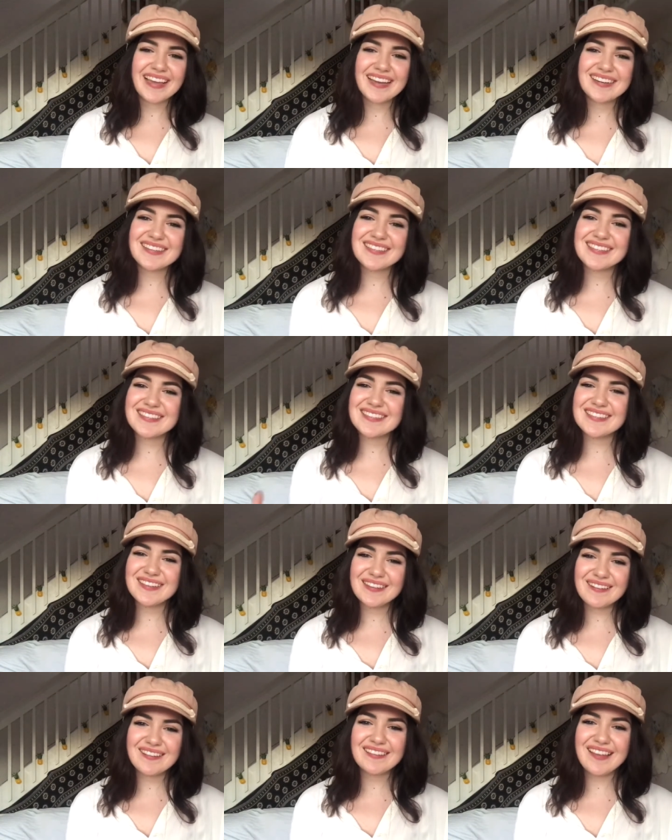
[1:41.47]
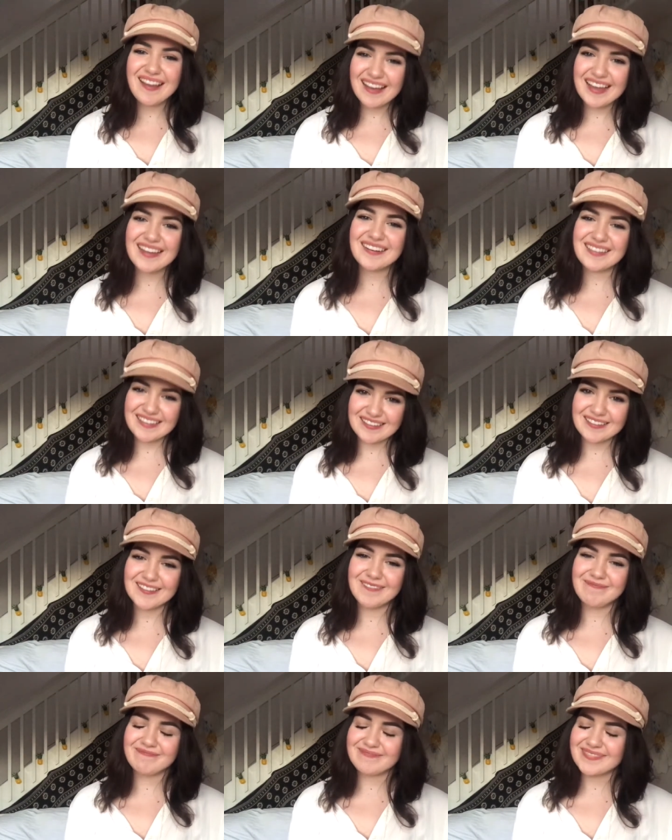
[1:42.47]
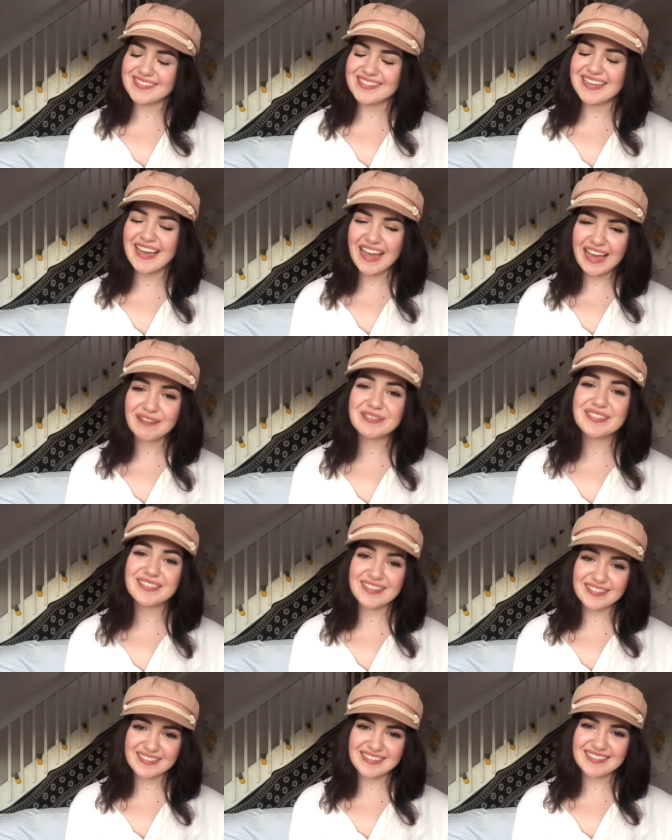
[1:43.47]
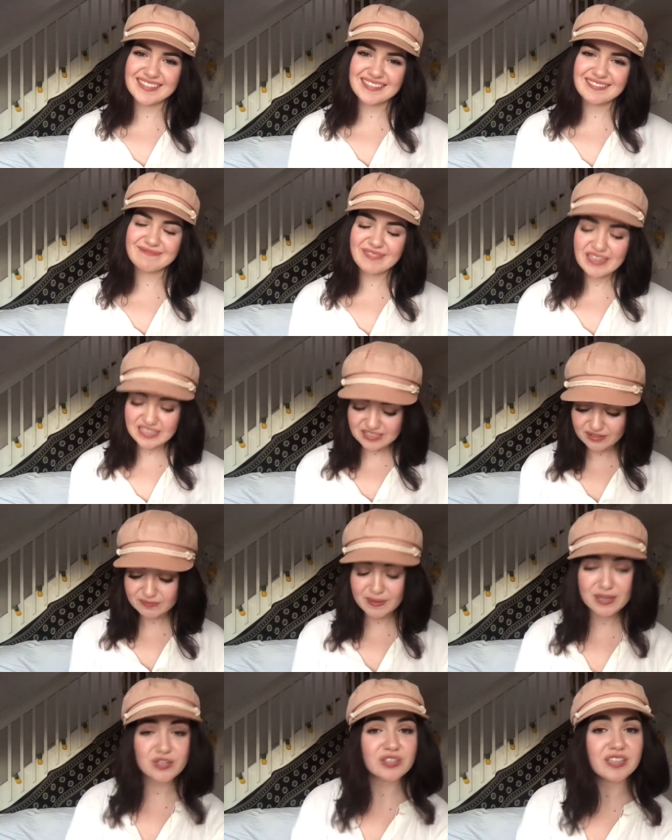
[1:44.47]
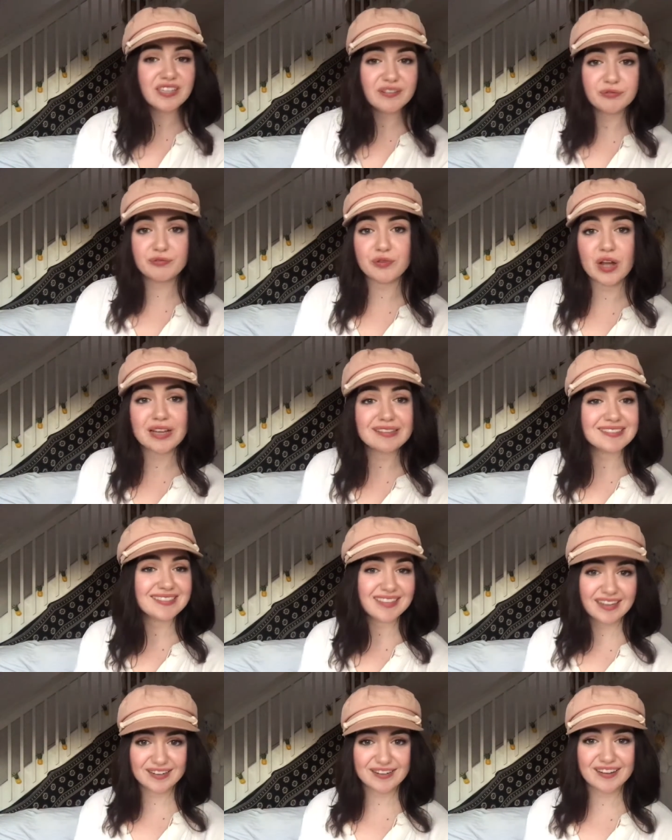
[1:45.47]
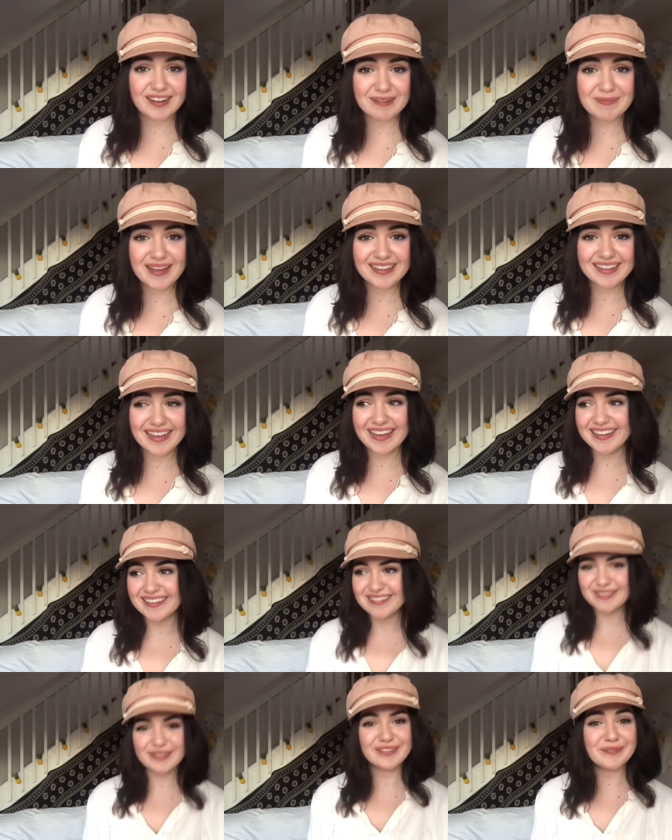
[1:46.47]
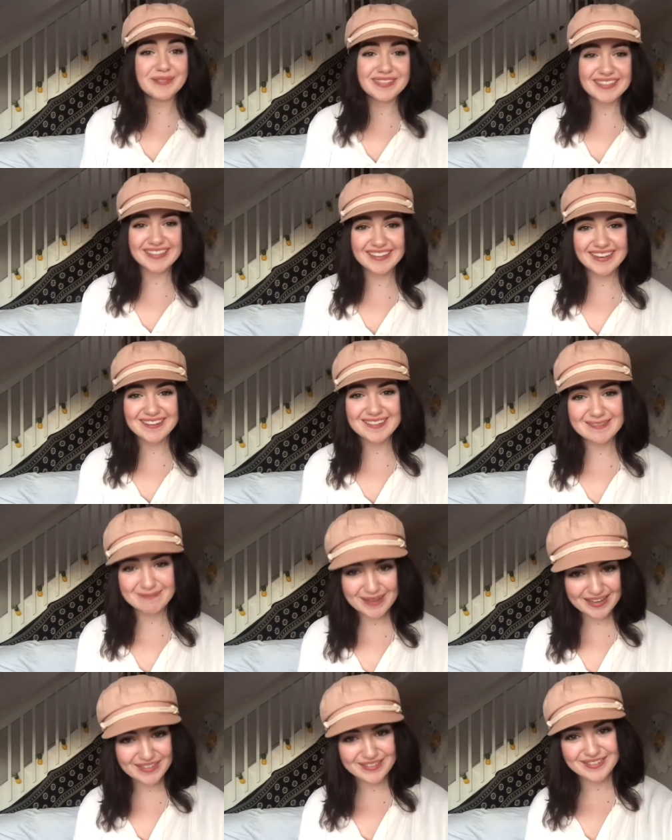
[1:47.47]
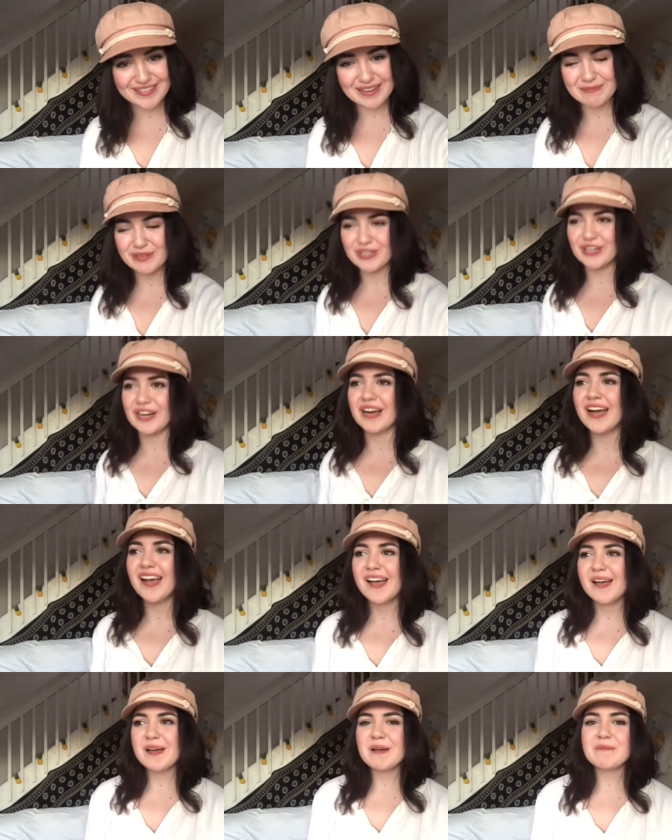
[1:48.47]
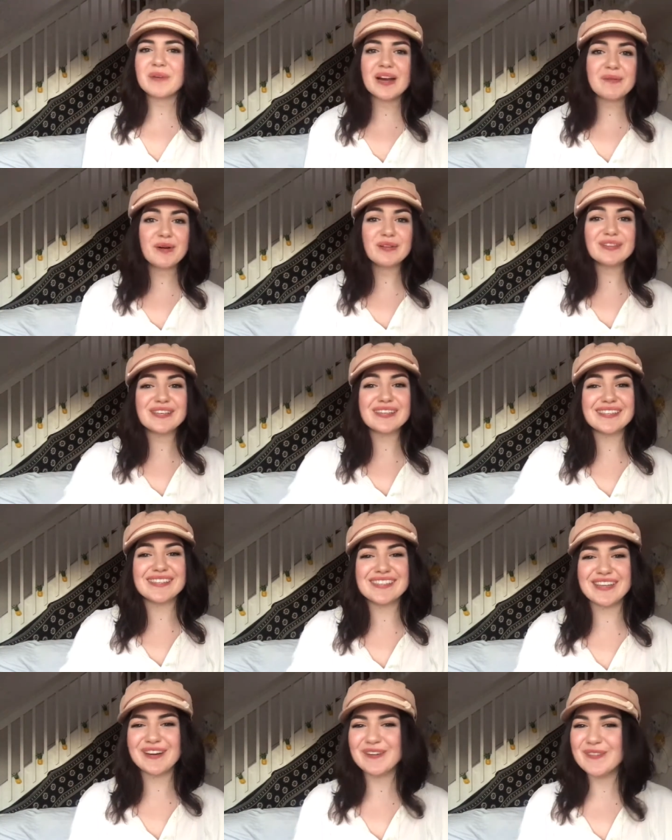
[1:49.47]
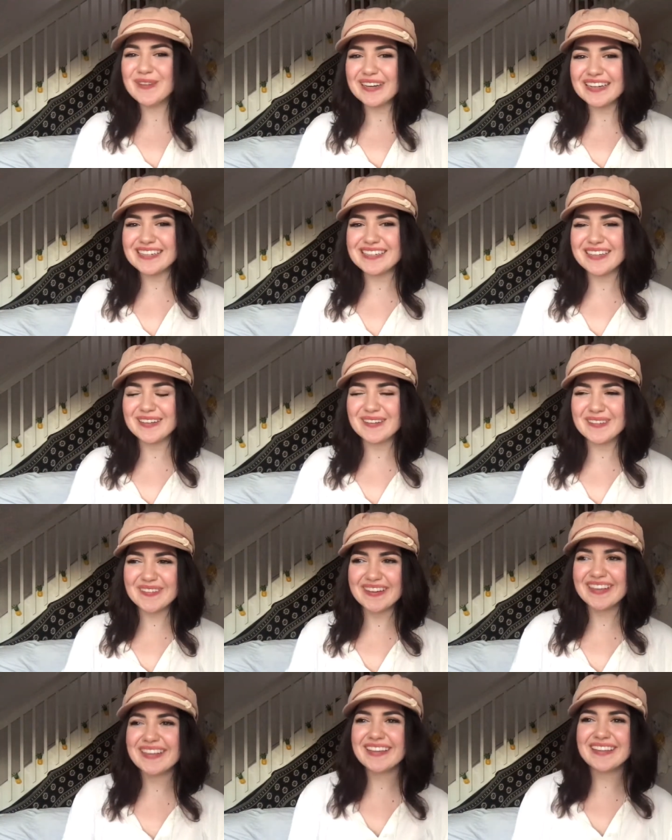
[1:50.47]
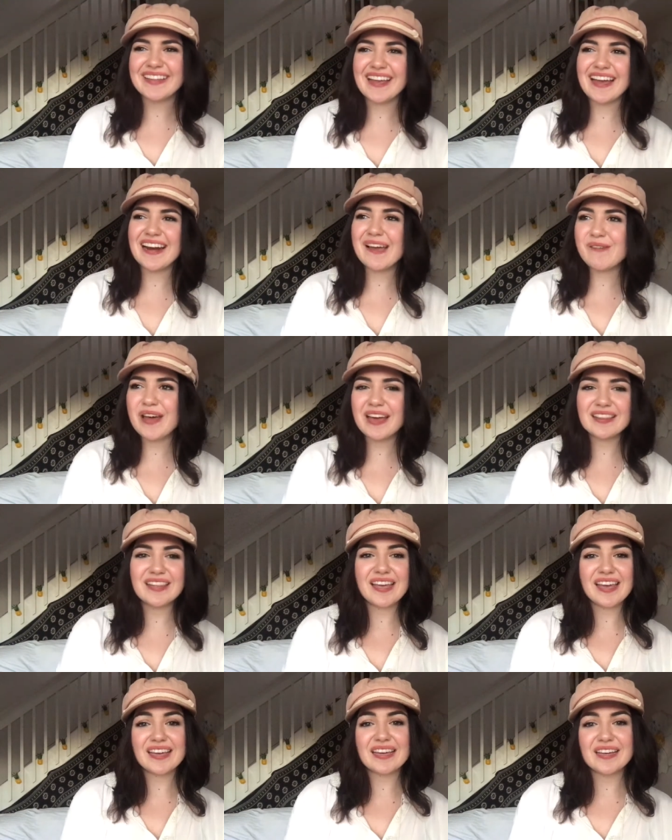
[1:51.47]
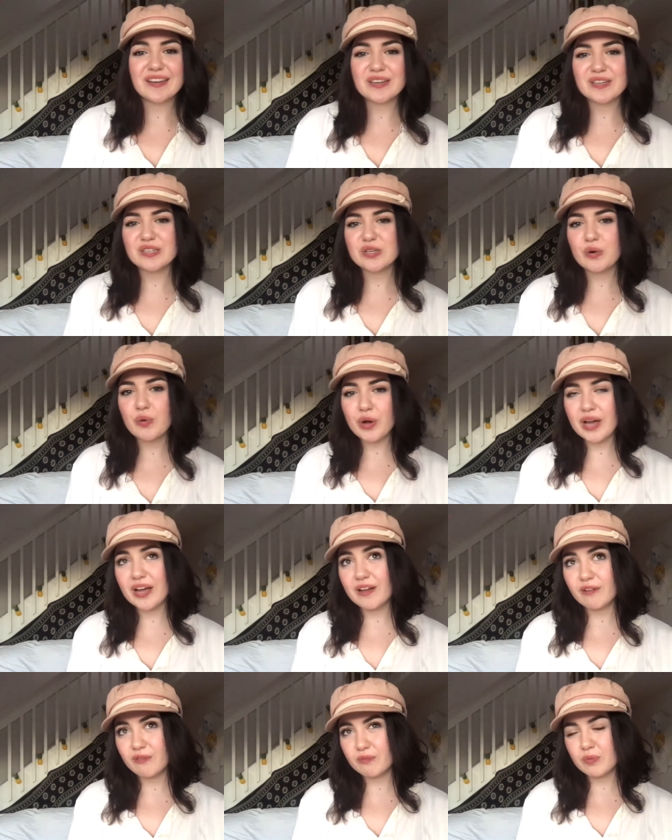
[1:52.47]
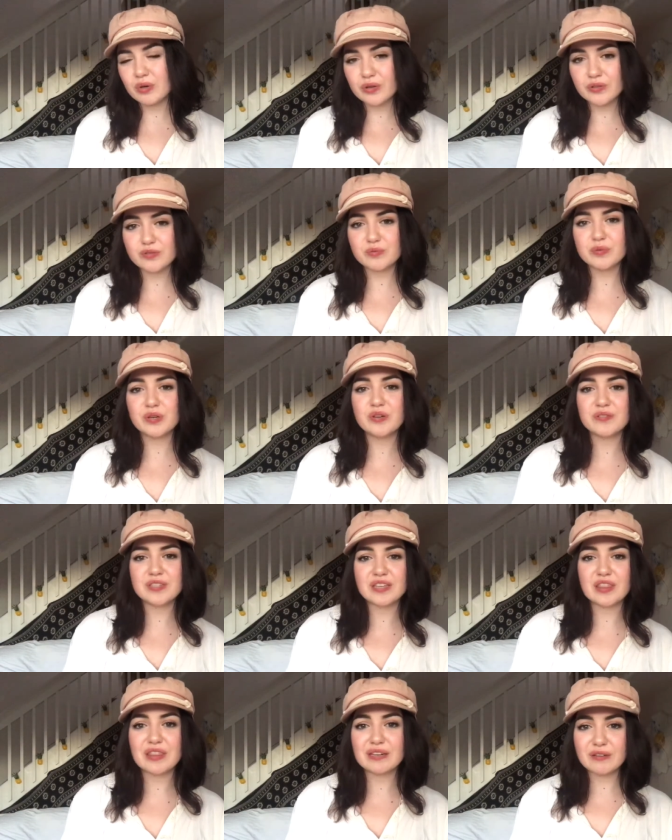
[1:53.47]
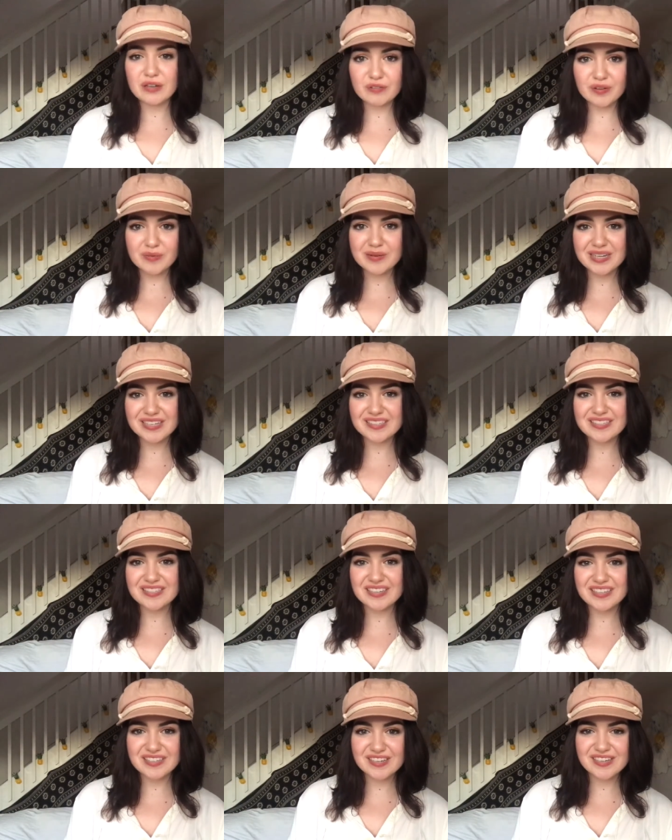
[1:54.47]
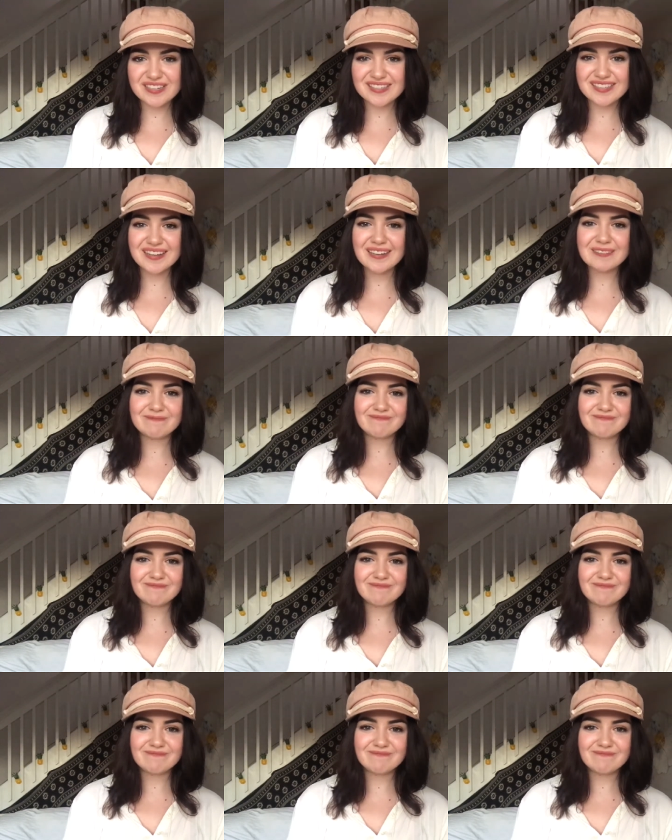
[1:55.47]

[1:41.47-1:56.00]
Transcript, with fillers: it is still not ideal to have stitches, especially front and center on my leg, so you'll be seeing those in pictures, I'm sure. But I'm only 22 and I've had like 12 moles removed and 3 of them needed stitches.